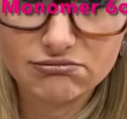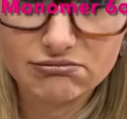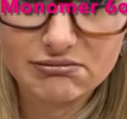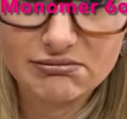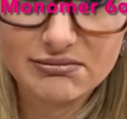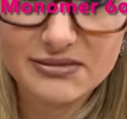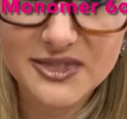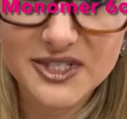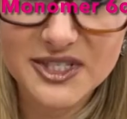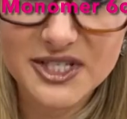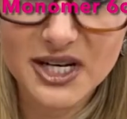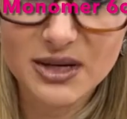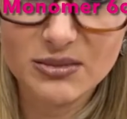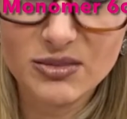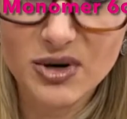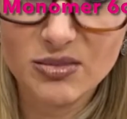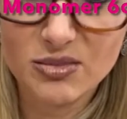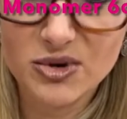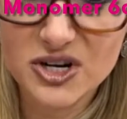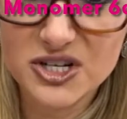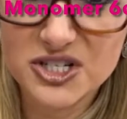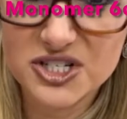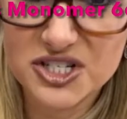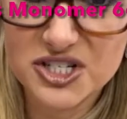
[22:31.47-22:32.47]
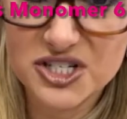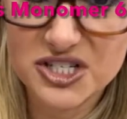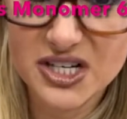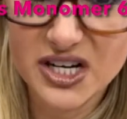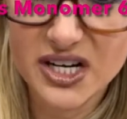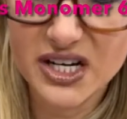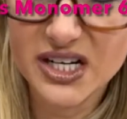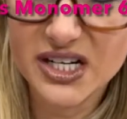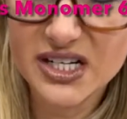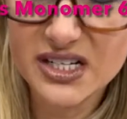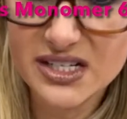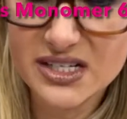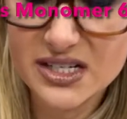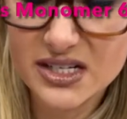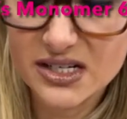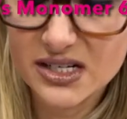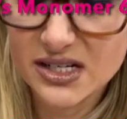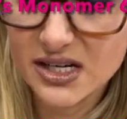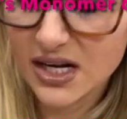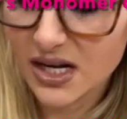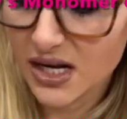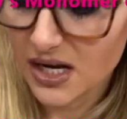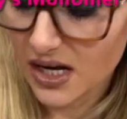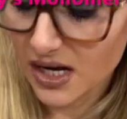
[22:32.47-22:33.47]
stick my brush in it
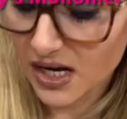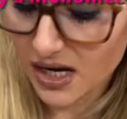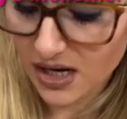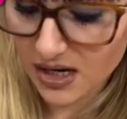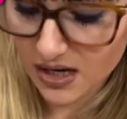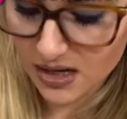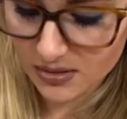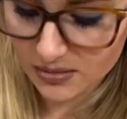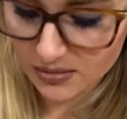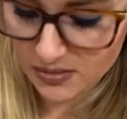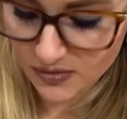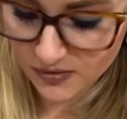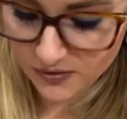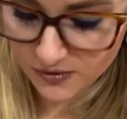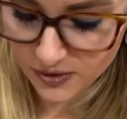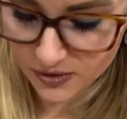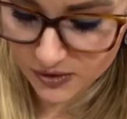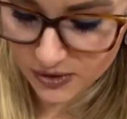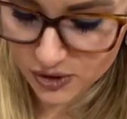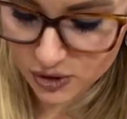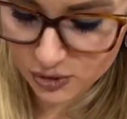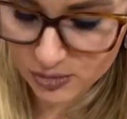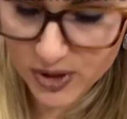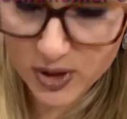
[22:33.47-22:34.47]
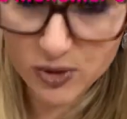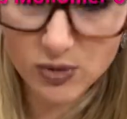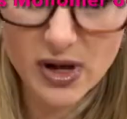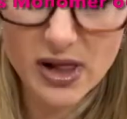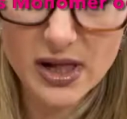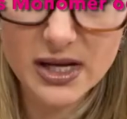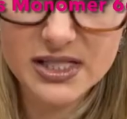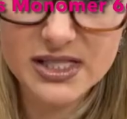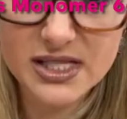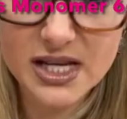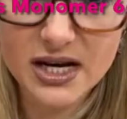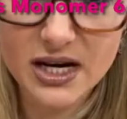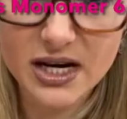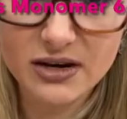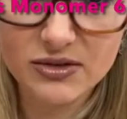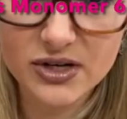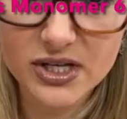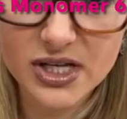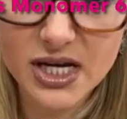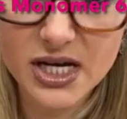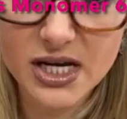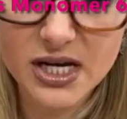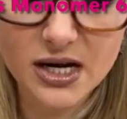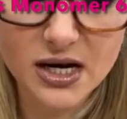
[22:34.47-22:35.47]
for a little bit while I set
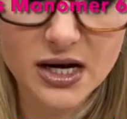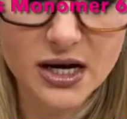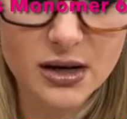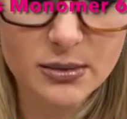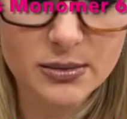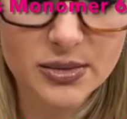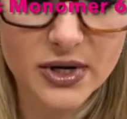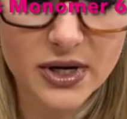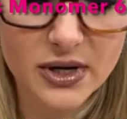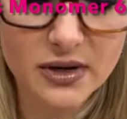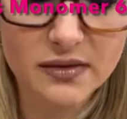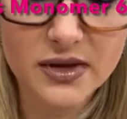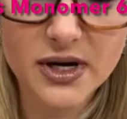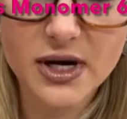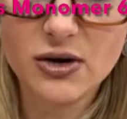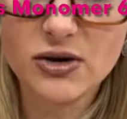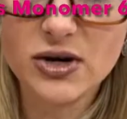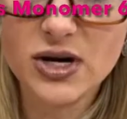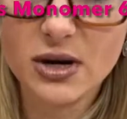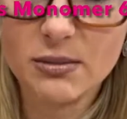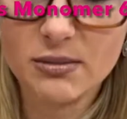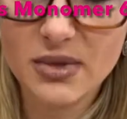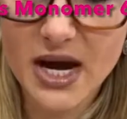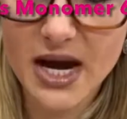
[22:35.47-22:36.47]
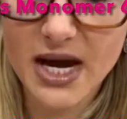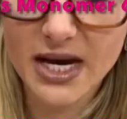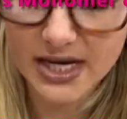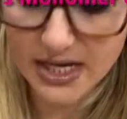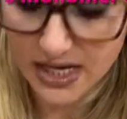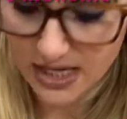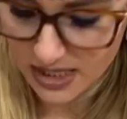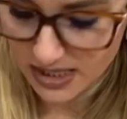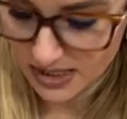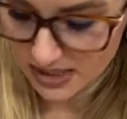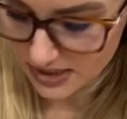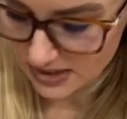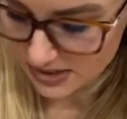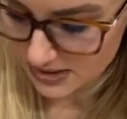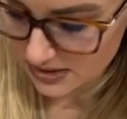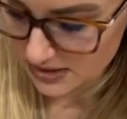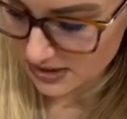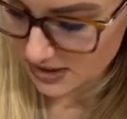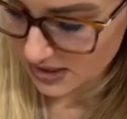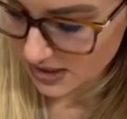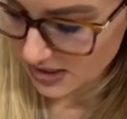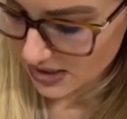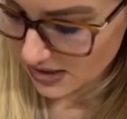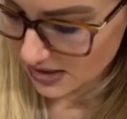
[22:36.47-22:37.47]
everything up, and then I'll come back and